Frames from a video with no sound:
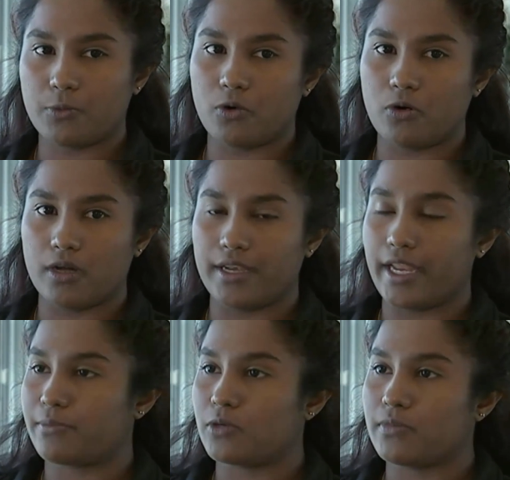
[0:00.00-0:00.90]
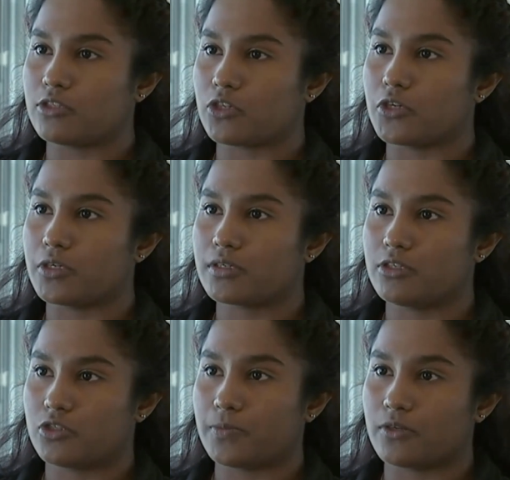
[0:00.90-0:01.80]
will enable me to
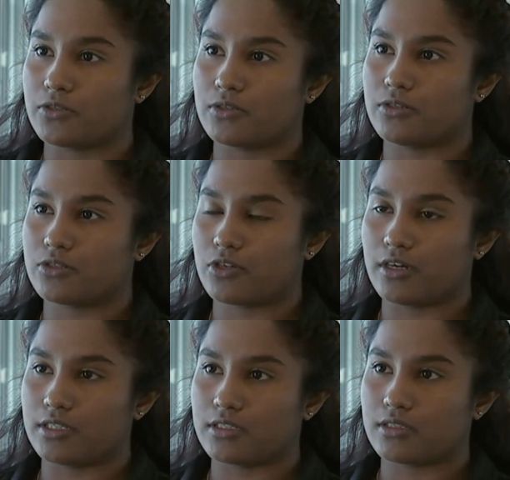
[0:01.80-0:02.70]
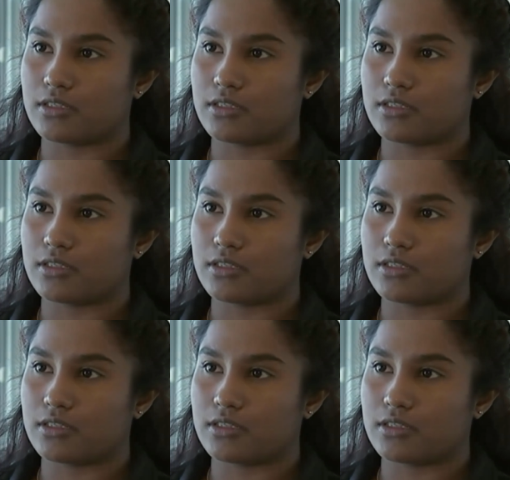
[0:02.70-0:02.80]
contribute to the Australian